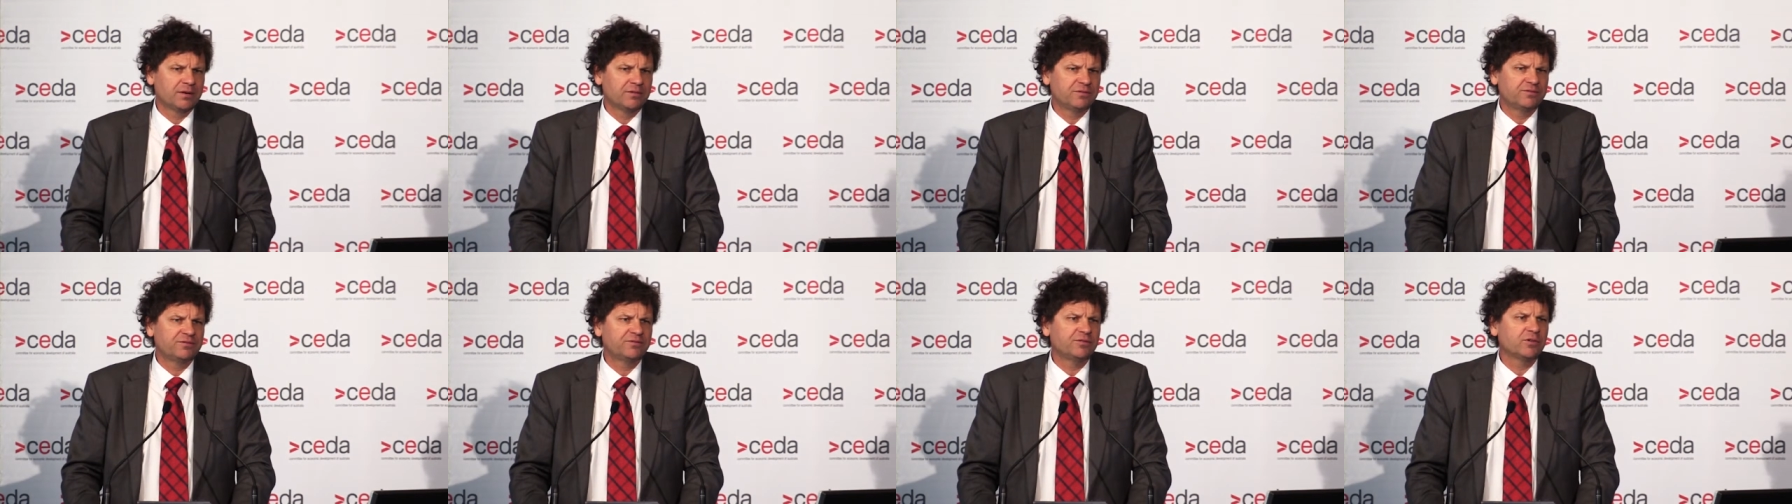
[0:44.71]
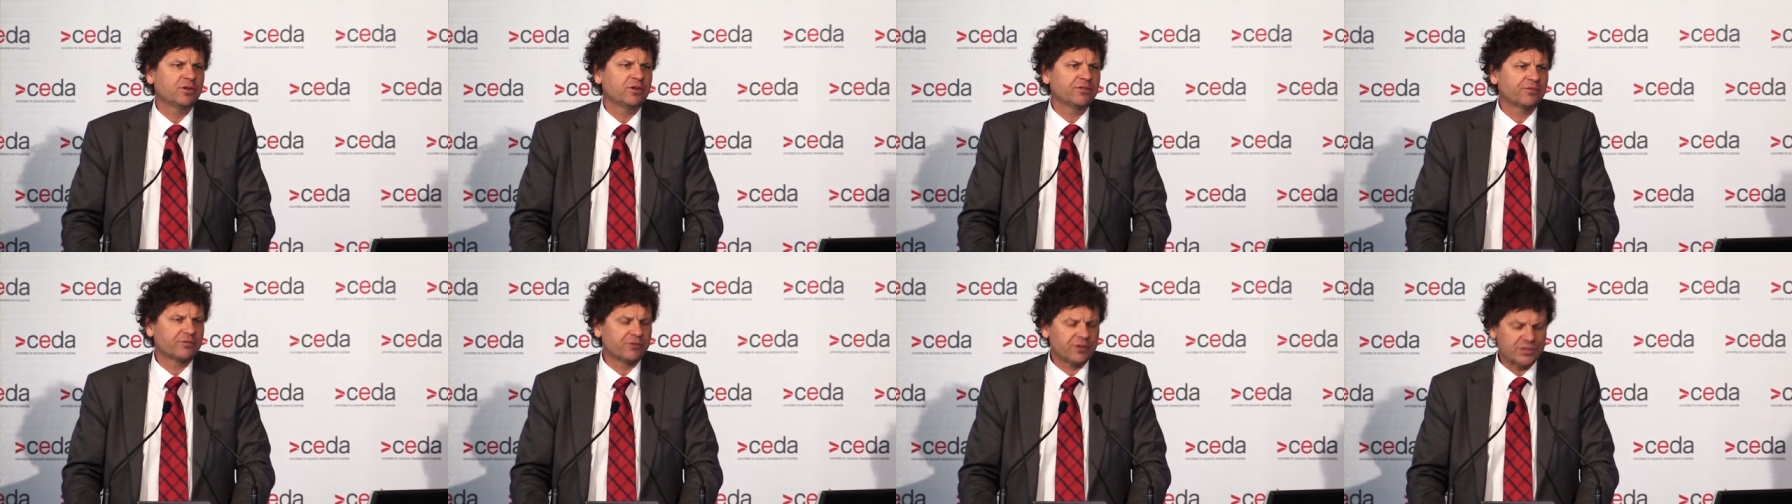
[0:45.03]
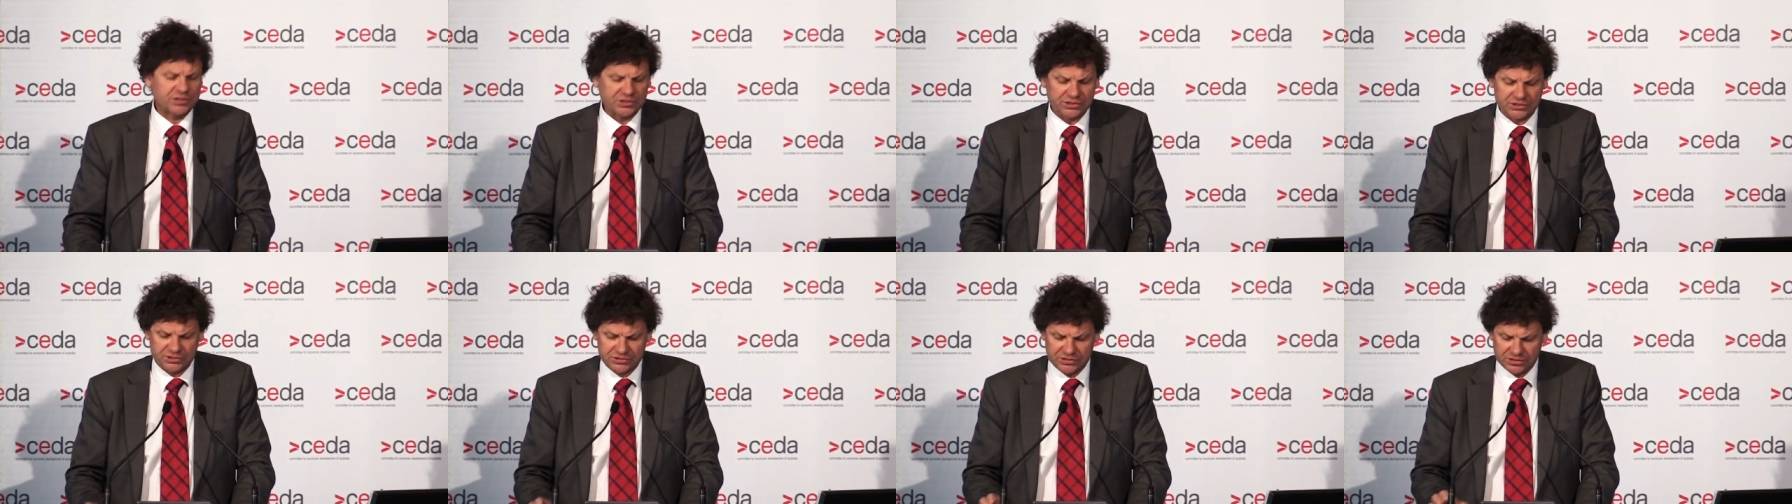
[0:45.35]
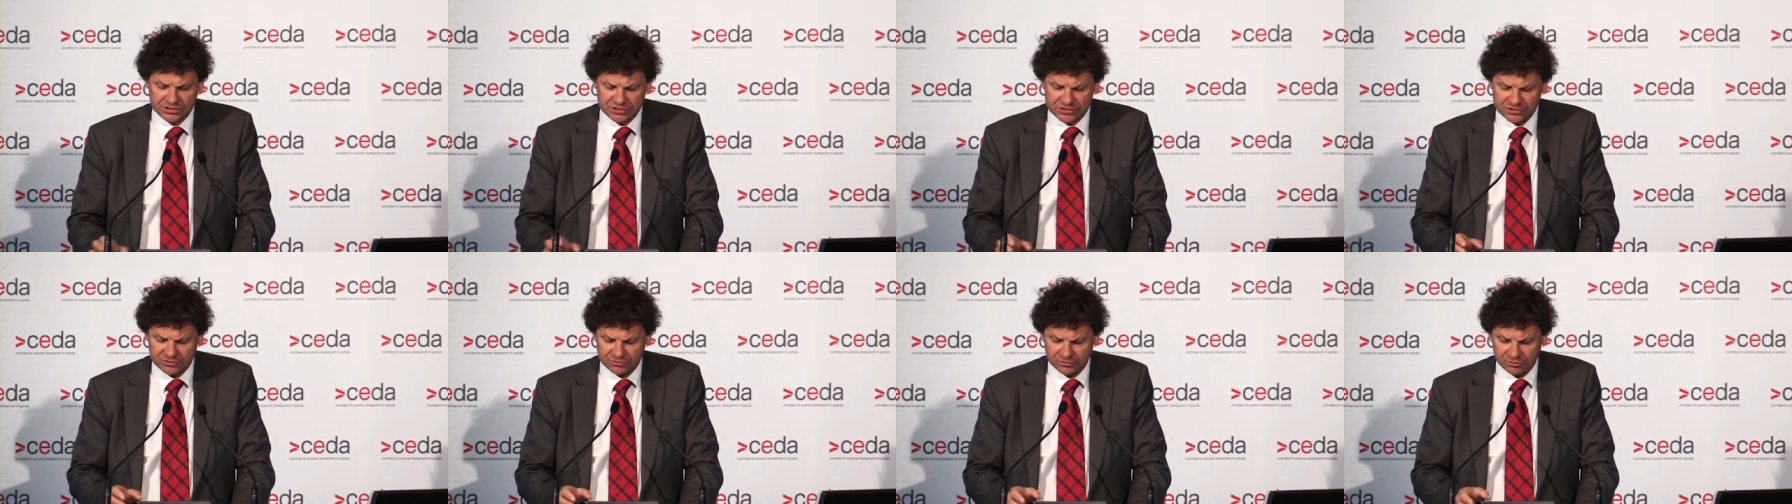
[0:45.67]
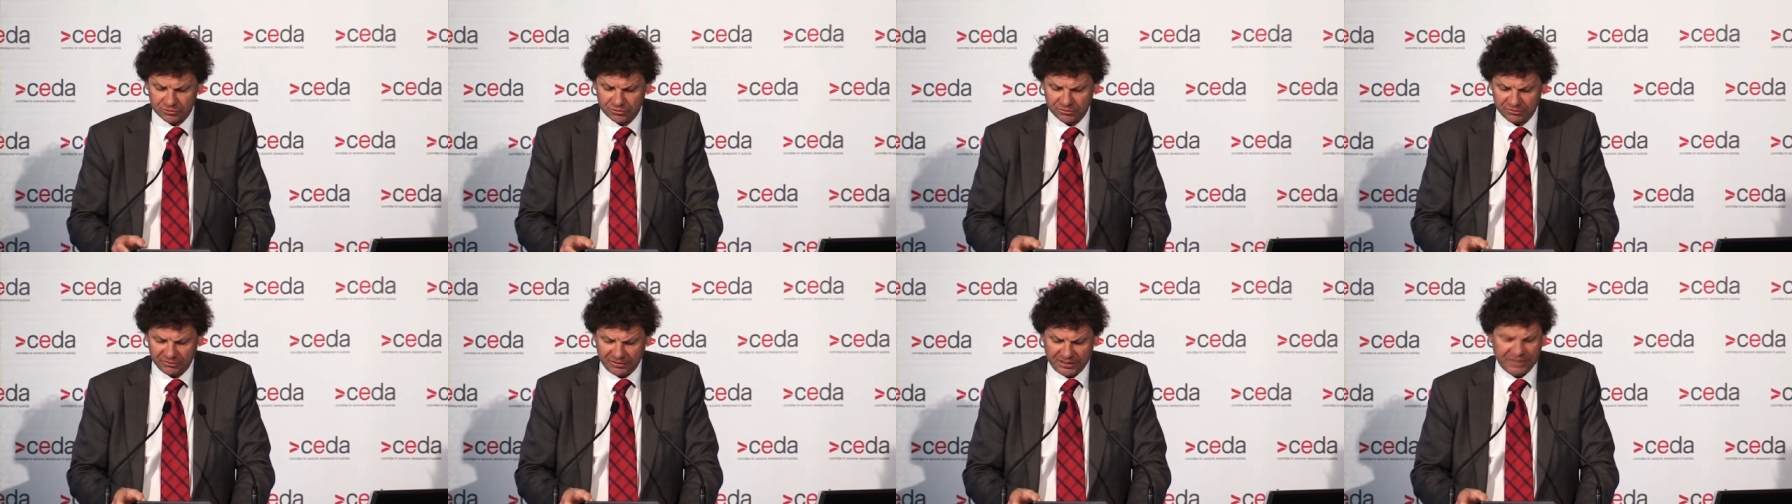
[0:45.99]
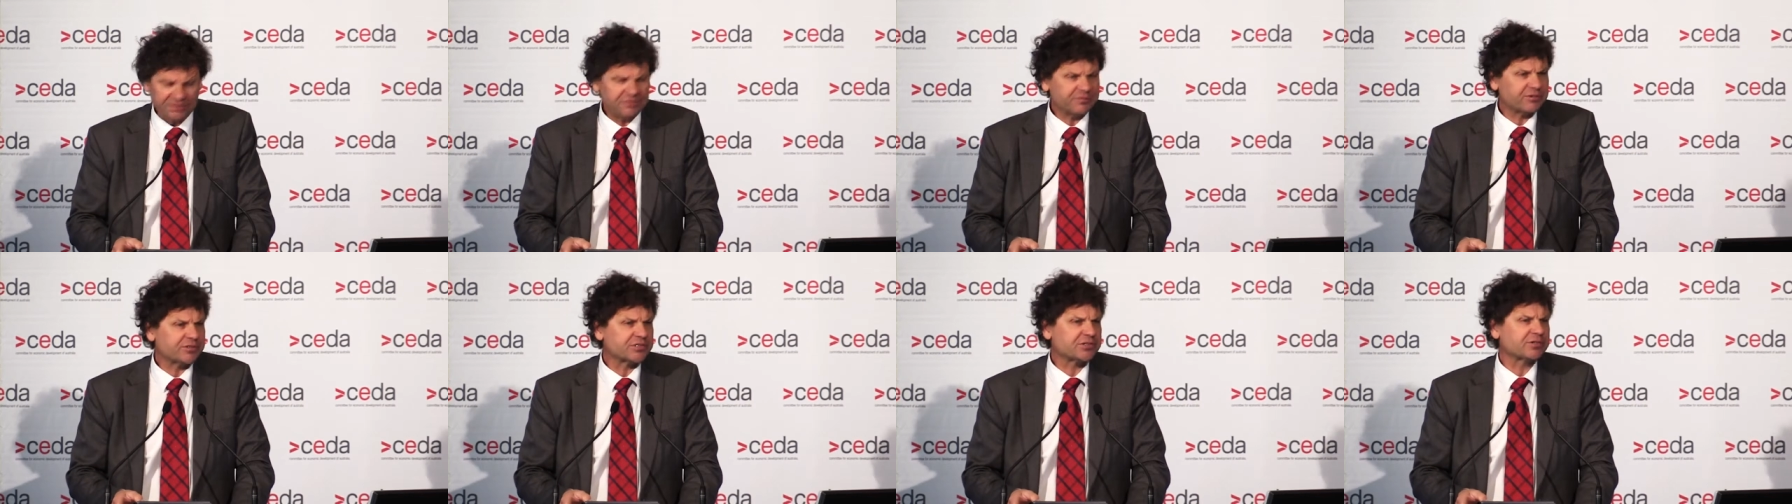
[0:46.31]
full of riches,
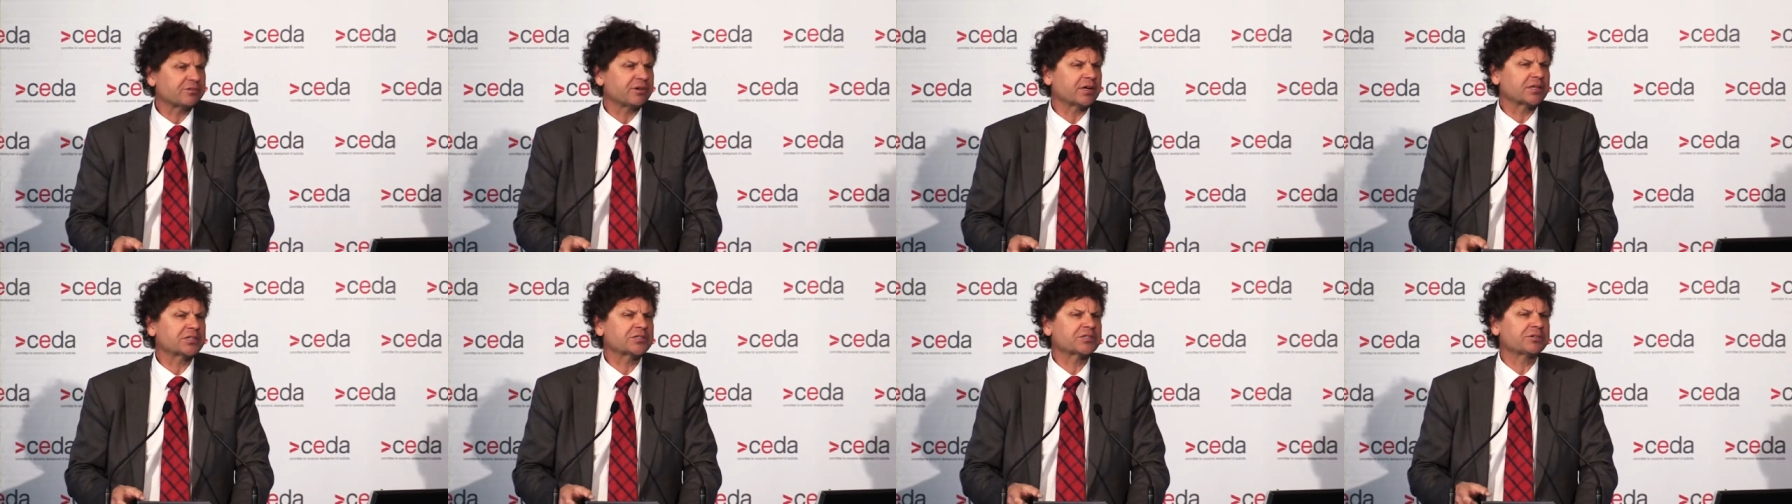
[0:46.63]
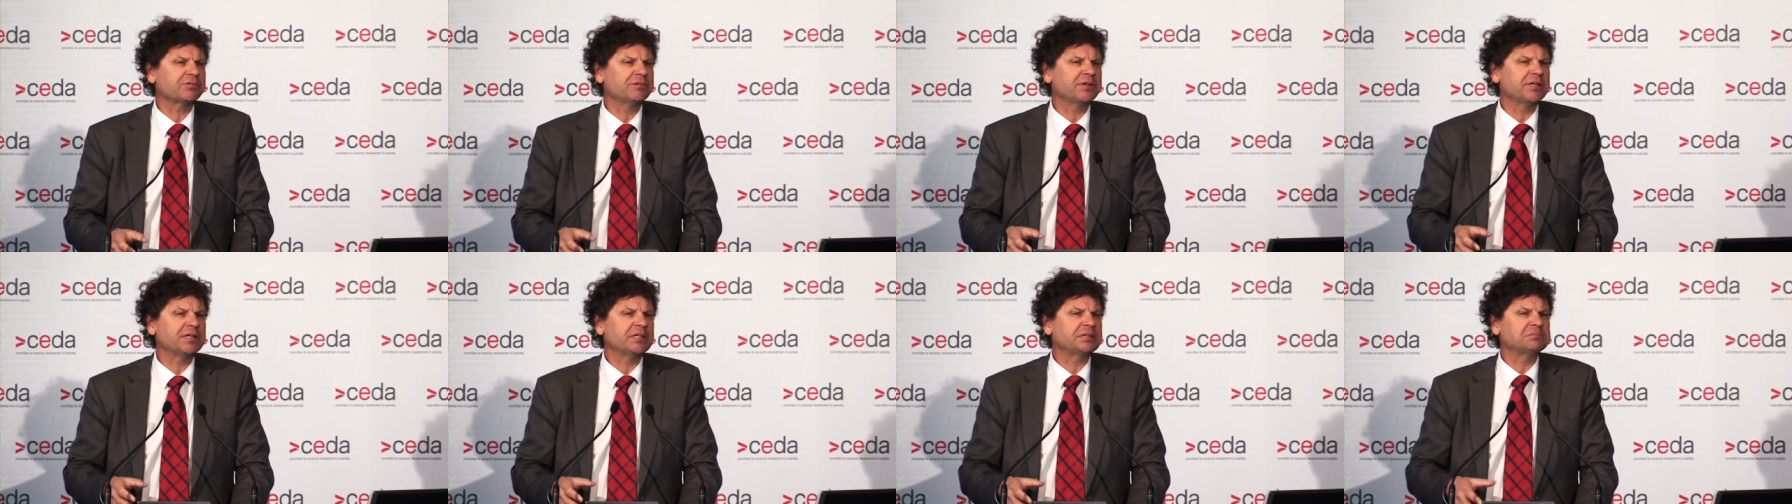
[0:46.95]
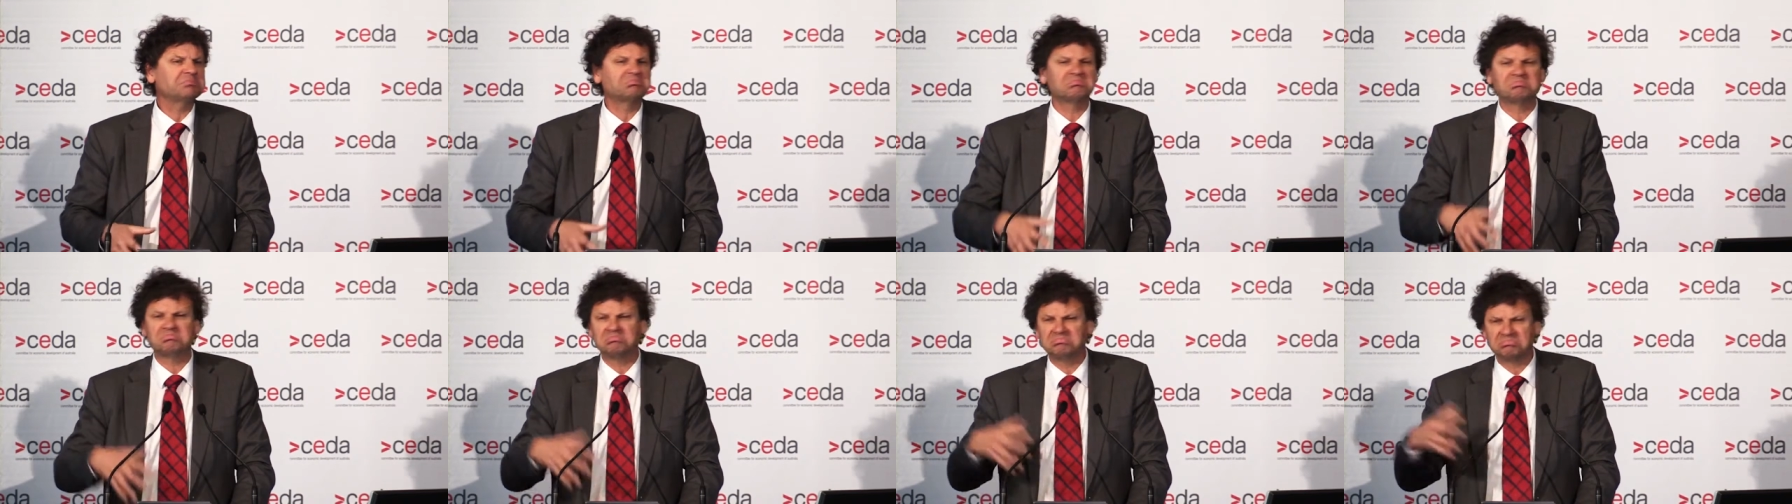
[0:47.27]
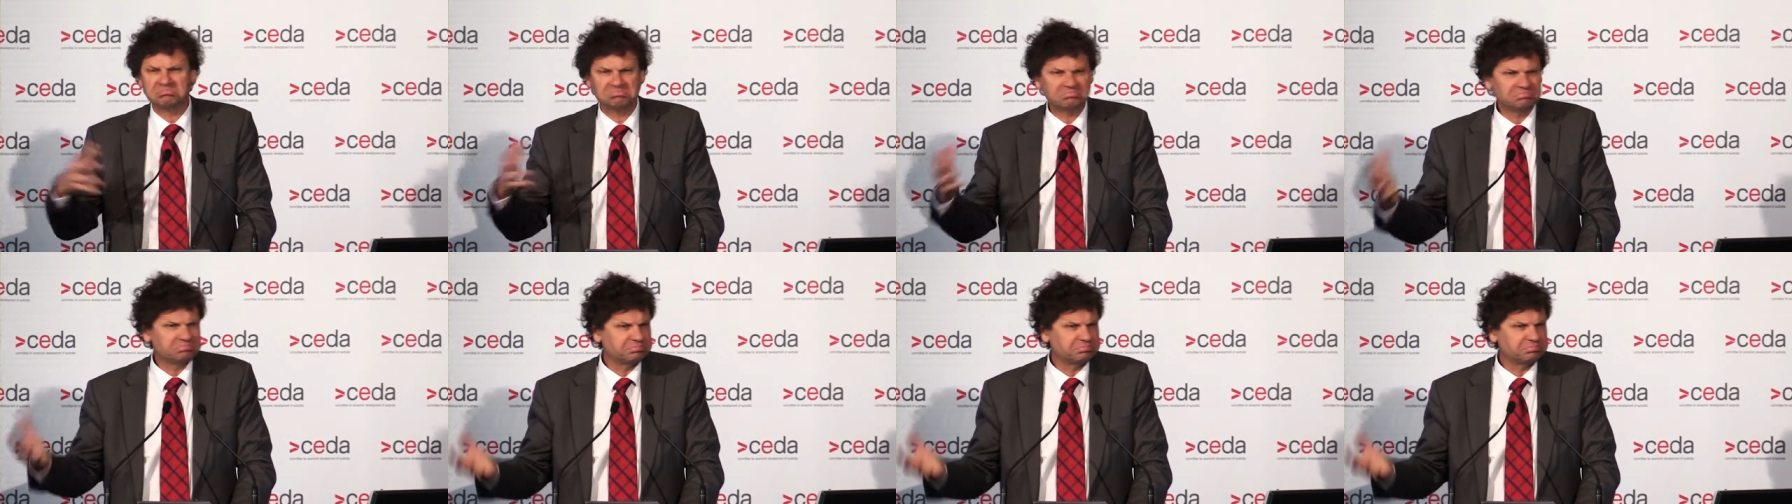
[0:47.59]
extraordinary infrastructure in it,